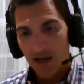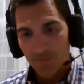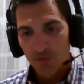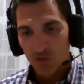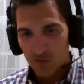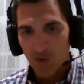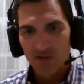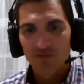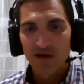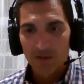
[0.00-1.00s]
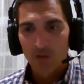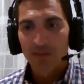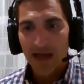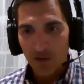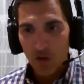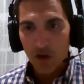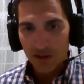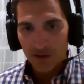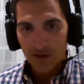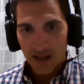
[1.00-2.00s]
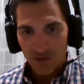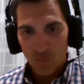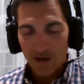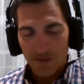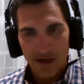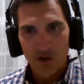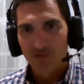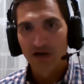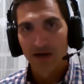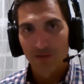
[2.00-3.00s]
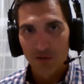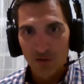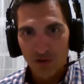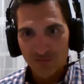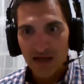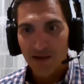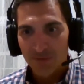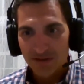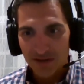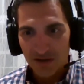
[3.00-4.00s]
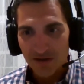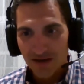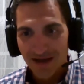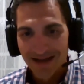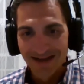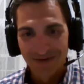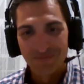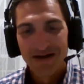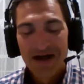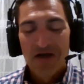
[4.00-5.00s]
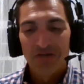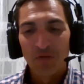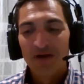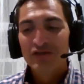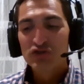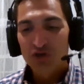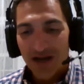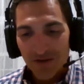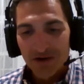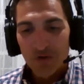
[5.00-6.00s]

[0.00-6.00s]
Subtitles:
So you want to follow that along as well. And I know I've gotten a little off topic here. So generic